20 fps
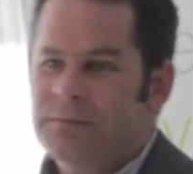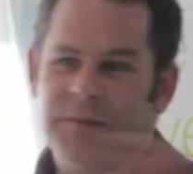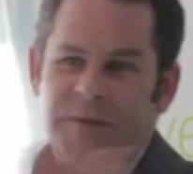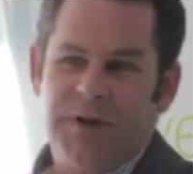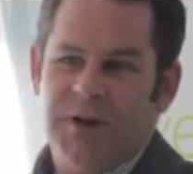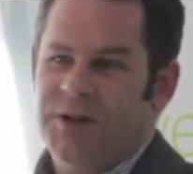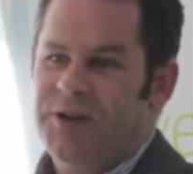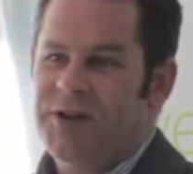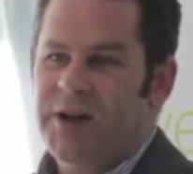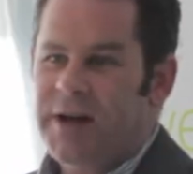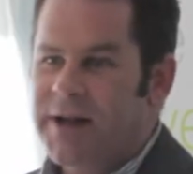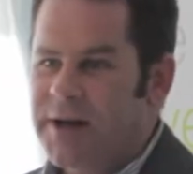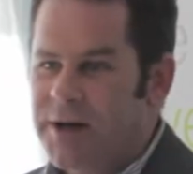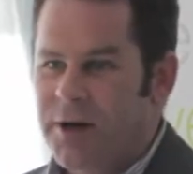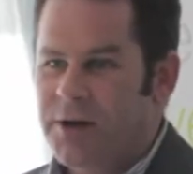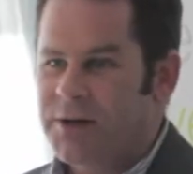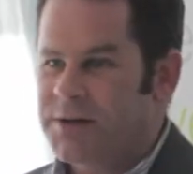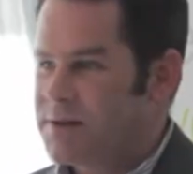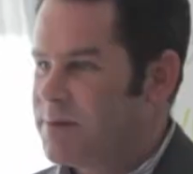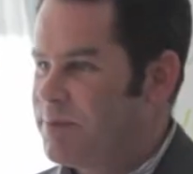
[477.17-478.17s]
you're silly
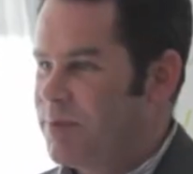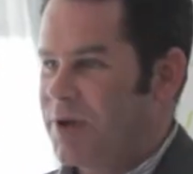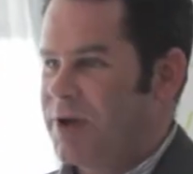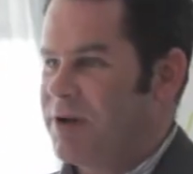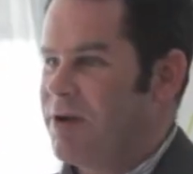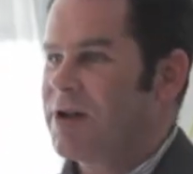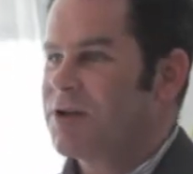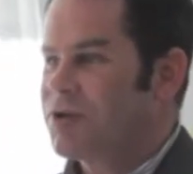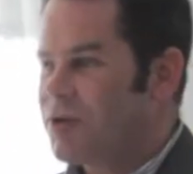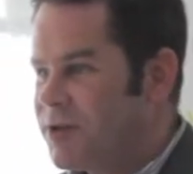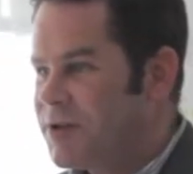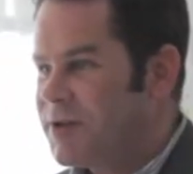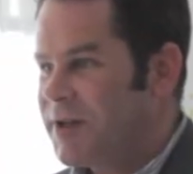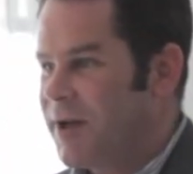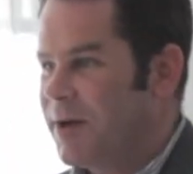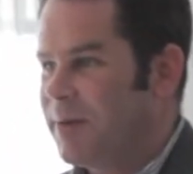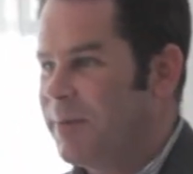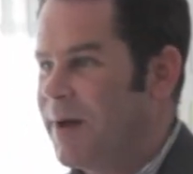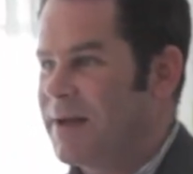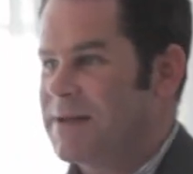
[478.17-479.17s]
not to put your electricity
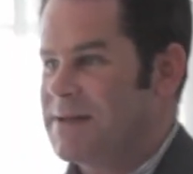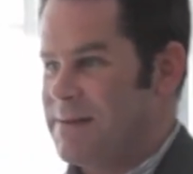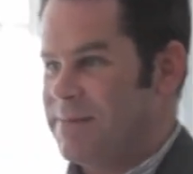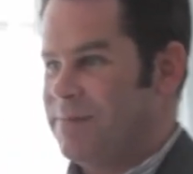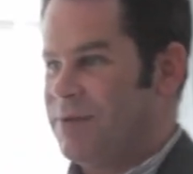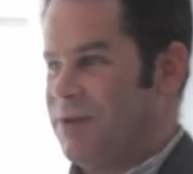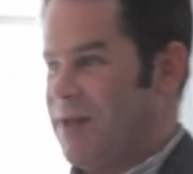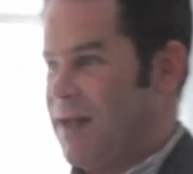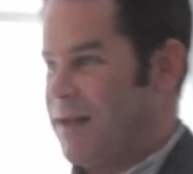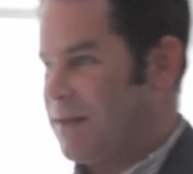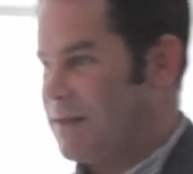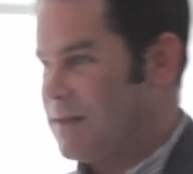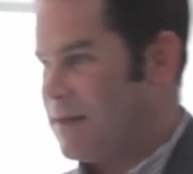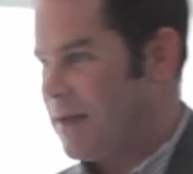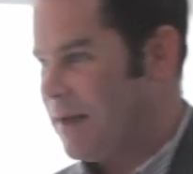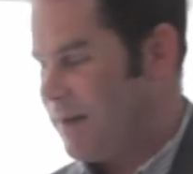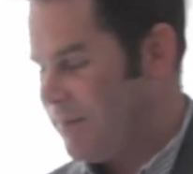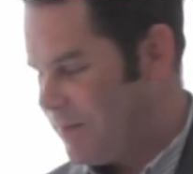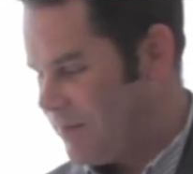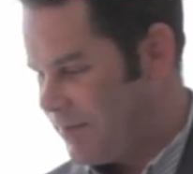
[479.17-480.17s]
up by
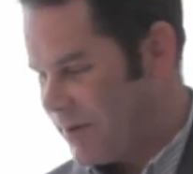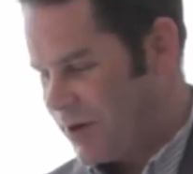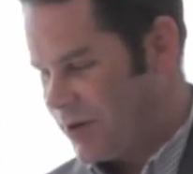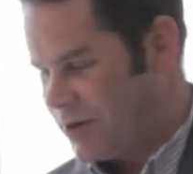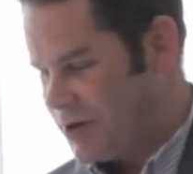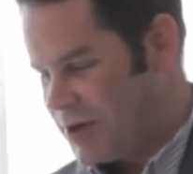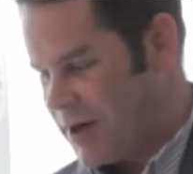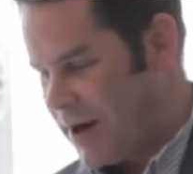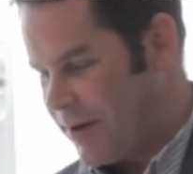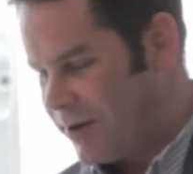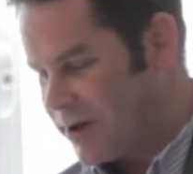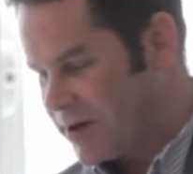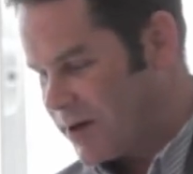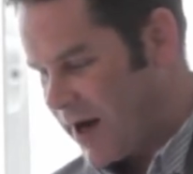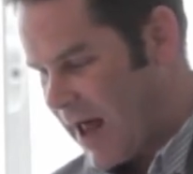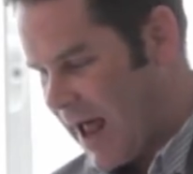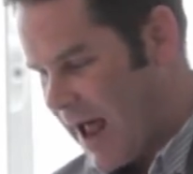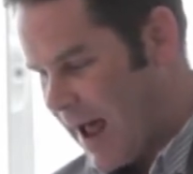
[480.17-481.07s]
10% because you know it's going to